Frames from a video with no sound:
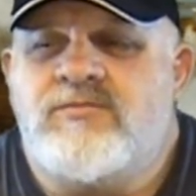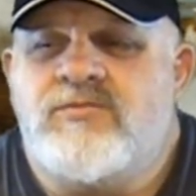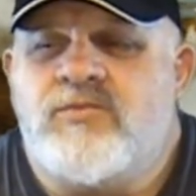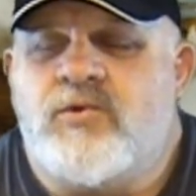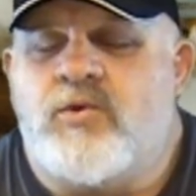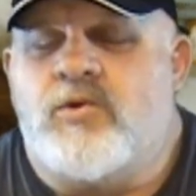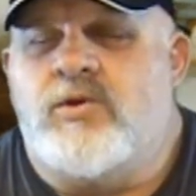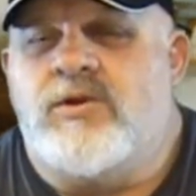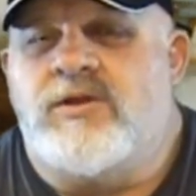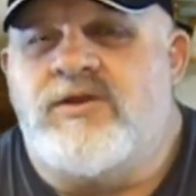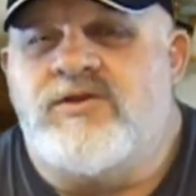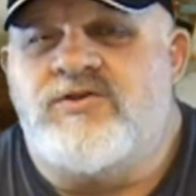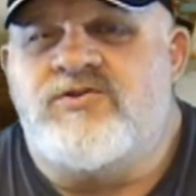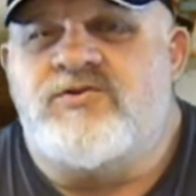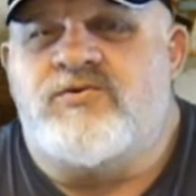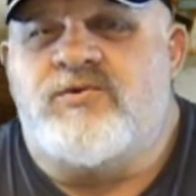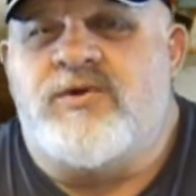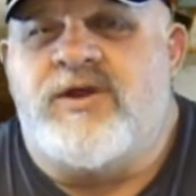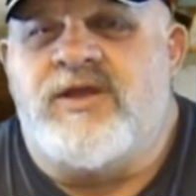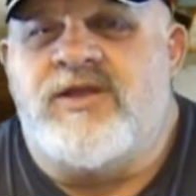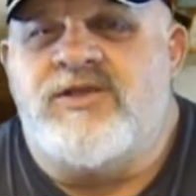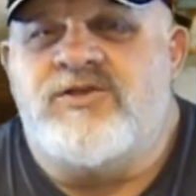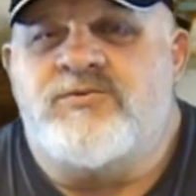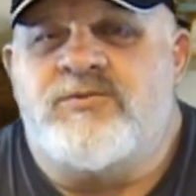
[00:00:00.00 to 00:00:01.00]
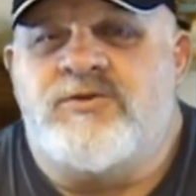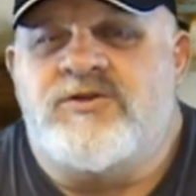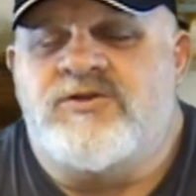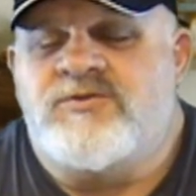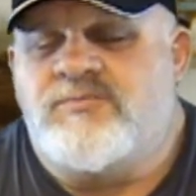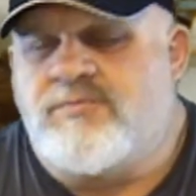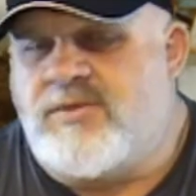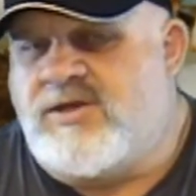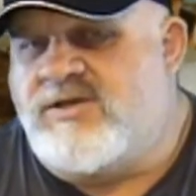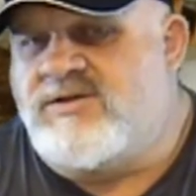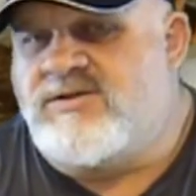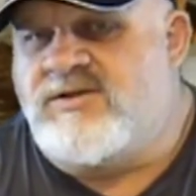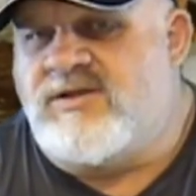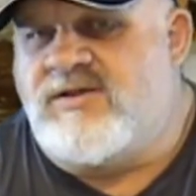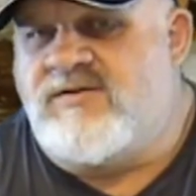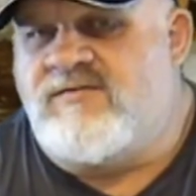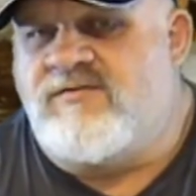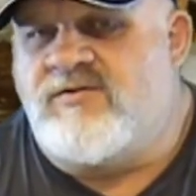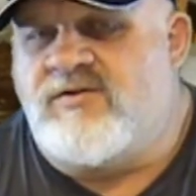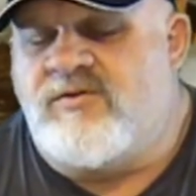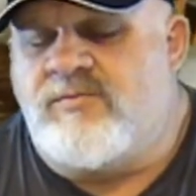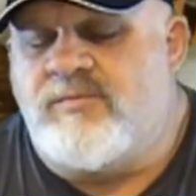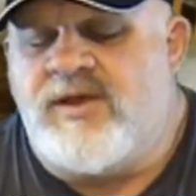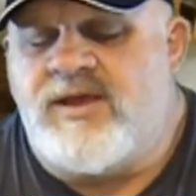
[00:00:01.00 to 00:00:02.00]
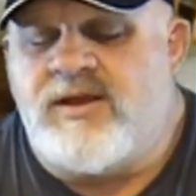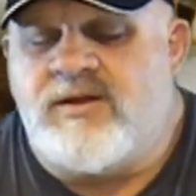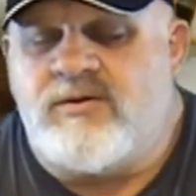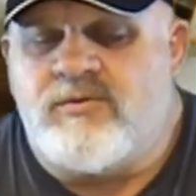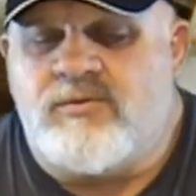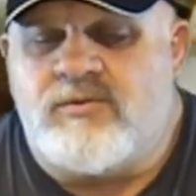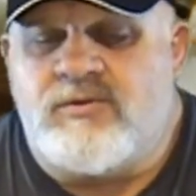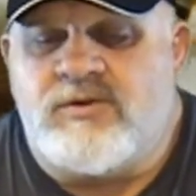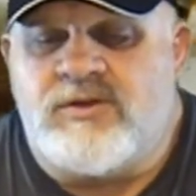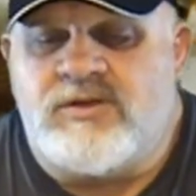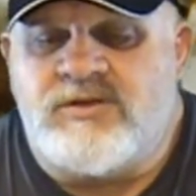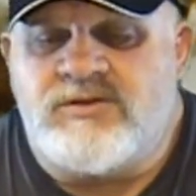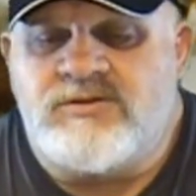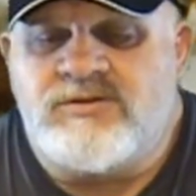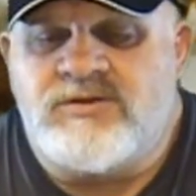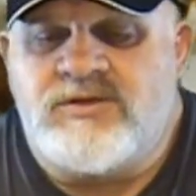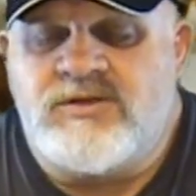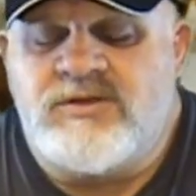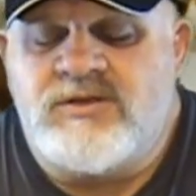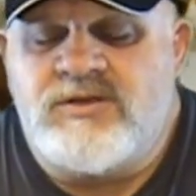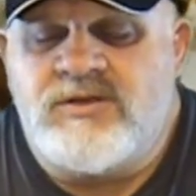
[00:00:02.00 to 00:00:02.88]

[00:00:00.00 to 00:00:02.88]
haulage arrangements, basically for the man haulage.